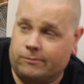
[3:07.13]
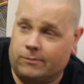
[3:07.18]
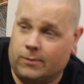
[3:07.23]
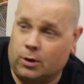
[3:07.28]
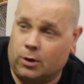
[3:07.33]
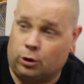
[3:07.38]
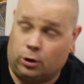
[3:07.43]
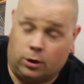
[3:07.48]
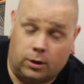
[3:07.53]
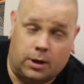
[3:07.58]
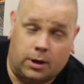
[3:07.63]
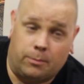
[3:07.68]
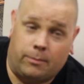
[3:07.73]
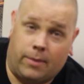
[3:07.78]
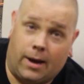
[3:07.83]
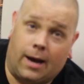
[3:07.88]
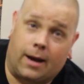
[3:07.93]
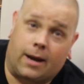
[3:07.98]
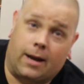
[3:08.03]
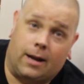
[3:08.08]
Looking
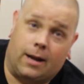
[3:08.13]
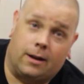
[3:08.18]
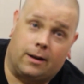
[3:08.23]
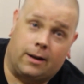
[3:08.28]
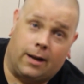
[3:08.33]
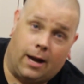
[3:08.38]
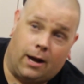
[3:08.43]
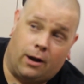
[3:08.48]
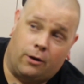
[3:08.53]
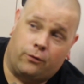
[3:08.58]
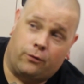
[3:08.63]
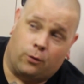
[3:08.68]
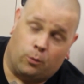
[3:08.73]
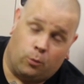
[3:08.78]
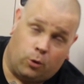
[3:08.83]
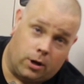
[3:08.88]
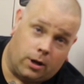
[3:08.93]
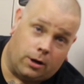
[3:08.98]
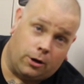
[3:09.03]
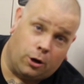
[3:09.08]
back at it now, from
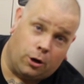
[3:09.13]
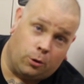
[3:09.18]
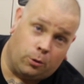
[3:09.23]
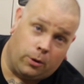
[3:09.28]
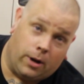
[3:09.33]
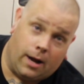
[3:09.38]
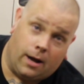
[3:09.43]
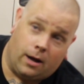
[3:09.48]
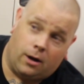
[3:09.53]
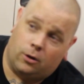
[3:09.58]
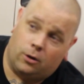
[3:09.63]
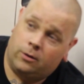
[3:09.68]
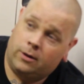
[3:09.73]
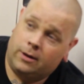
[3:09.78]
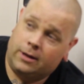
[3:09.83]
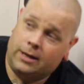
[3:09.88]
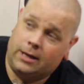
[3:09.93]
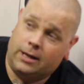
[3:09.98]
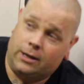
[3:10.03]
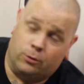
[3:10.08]
what I know now,
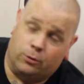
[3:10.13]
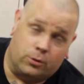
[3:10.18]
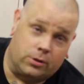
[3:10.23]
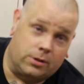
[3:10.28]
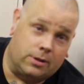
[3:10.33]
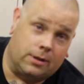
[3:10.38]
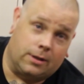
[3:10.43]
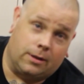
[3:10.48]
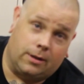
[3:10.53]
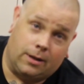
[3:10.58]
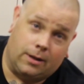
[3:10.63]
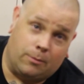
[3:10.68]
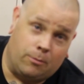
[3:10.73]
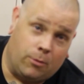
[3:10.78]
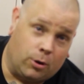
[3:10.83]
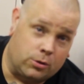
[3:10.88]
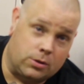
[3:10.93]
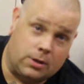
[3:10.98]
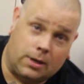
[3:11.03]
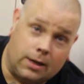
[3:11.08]
it was the
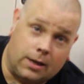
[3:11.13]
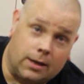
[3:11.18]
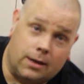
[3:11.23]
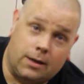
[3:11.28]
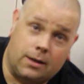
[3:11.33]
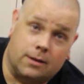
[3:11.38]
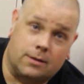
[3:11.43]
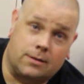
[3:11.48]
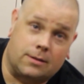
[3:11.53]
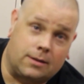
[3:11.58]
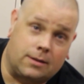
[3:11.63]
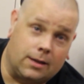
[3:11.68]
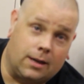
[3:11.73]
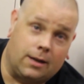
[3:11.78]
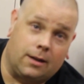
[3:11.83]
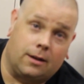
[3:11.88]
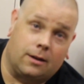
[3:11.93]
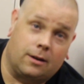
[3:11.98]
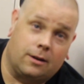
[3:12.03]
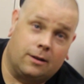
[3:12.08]
most hideous
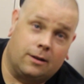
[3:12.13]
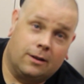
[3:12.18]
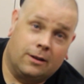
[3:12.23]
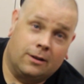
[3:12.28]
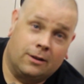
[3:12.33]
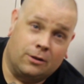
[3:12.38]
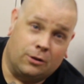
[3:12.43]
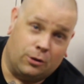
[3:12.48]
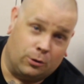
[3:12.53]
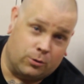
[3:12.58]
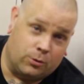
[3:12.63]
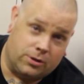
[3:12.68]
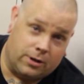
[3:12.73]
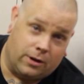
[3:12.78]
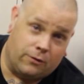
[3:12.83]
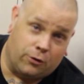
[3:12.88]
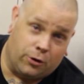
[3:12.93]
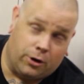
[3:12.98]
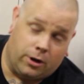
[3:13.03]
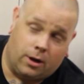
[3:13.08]
thing that was
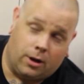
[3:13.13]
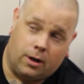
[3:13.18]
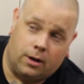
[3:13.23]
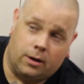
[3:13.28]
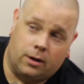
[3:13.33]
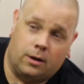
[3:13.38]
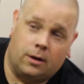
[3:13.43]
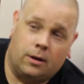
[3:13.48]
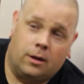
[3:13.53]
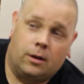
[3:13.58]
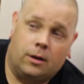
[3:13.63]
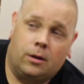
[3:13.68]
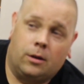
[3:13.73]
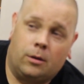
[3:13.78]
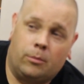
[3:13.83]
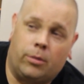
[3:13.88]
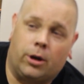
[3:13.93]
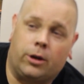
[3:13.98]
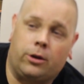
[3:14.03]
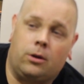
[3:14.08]
ever done.
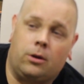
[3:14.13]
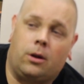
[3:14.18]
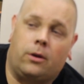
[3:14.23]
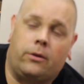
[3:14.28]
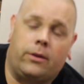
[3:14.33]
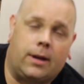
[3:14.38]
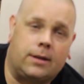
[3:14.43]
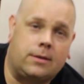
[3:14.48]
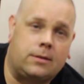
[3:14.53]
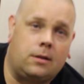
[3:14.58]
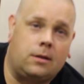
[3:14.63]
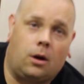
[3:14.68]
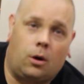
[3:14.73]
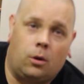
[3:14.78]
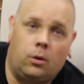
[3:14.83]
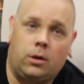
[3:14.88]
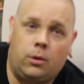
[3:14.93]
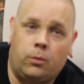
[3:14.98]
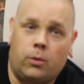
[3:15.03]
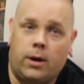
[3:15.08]
But you know, that's the
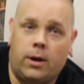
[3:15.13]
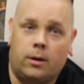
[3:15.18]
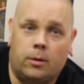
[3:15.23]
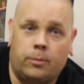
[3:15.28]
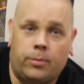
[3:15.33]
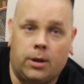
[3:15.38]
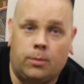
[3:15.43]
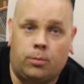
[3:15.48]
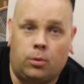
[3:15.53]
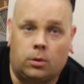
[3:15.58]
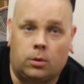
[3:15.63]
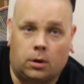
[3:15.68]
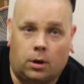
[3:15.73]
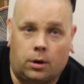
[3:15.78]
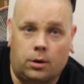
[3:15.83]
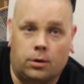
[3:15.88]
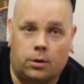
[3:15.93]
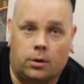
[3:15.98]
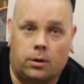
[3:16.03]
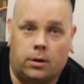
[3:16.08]
only way that people
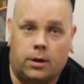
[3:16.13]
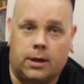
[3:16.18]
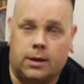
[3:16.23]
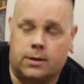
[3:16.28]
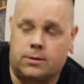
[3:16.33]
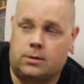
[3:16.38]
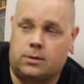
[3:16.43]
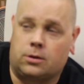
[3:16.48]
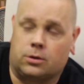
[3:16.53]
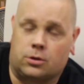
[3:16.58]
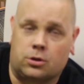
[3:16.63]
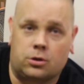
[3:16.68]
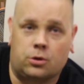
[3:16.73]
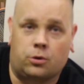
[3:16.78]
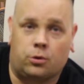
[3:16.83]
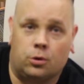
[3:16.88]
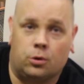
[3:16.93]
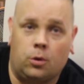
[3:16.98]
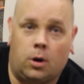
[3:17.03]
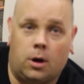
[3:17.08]
learn, is to
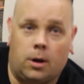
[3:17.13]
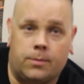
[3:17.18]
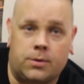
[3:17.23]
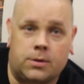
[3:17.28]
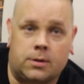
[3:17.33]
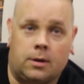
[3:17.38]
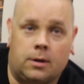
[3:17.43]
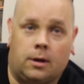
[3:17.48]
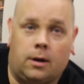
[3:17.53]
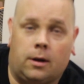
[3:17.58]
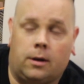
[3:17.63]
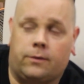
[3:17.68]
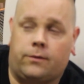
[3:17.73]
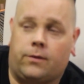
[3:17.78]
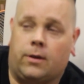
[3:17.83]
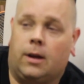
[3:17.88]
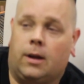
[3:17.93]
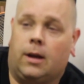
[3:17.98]
screw up stuff